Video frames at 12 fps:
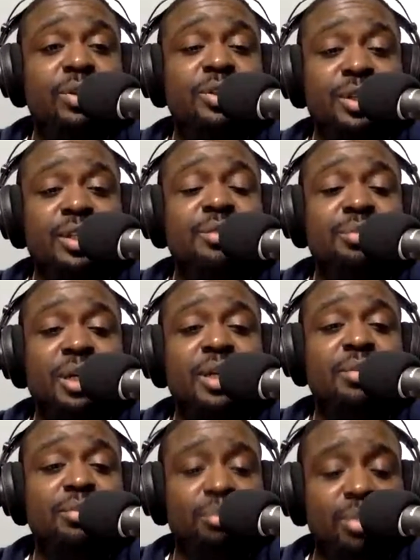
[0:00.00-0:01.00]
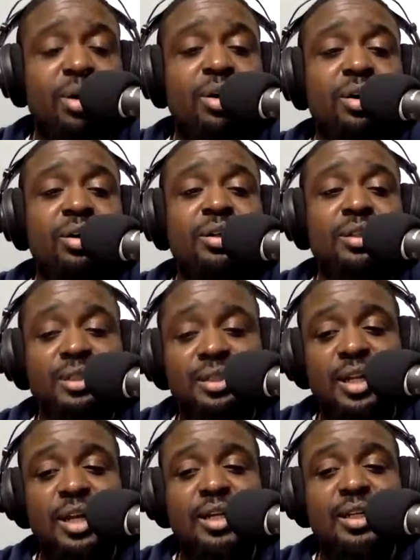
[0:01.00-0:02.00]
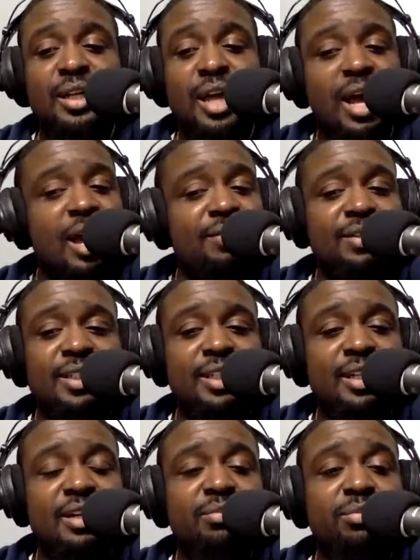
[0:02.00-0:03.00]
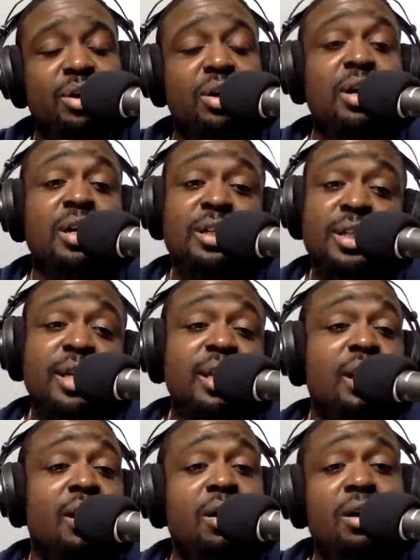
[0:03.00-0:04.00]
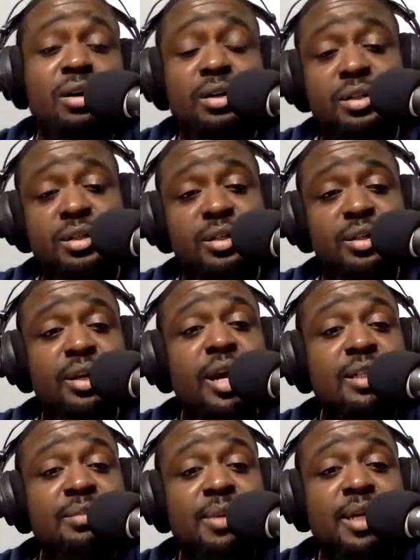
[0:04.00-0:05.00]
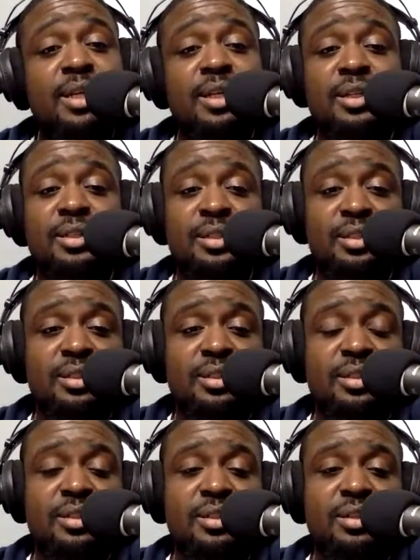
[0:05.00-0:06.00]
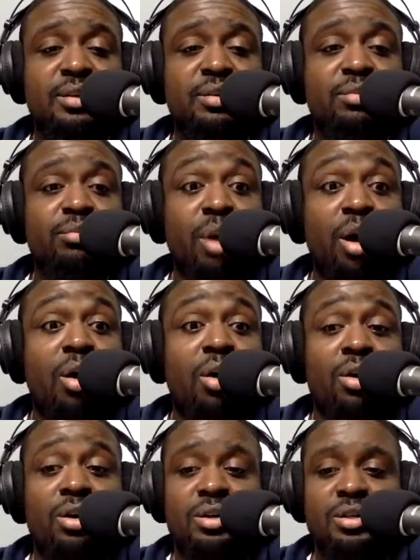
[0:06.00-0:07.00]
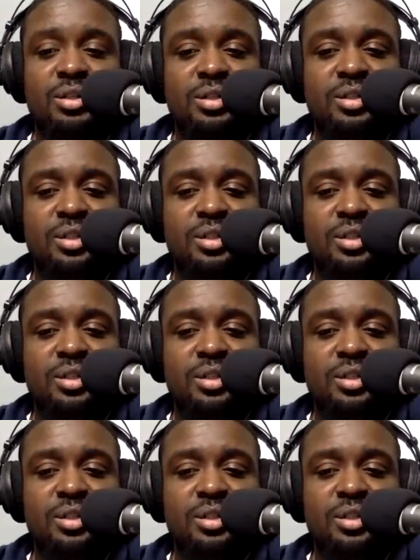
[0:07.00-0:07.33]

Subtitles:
Once you get your money, ball. Like I haven't seen none of them ball. D Law, you got your money, ball.